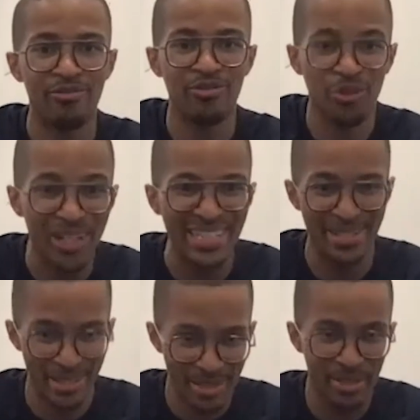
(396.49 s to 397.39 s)

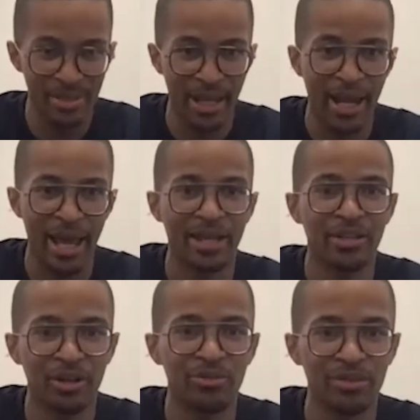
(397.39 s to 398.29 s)
friends that
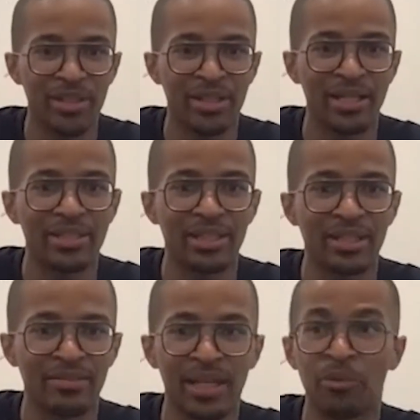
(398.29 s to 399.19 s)
had COVID-19.